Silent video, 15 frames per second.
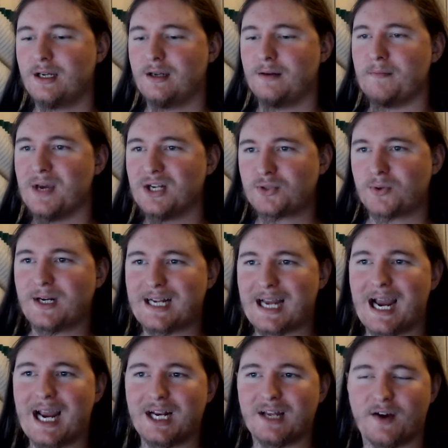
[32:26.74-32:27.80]
Metroid
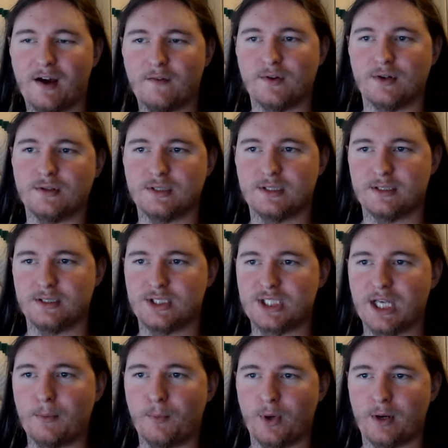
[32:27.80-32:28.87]
kind of hovers
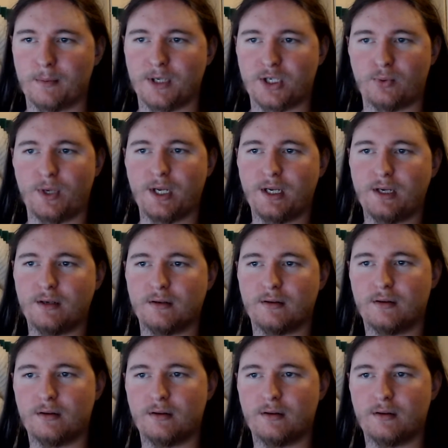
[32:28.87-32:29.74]
somewhere between,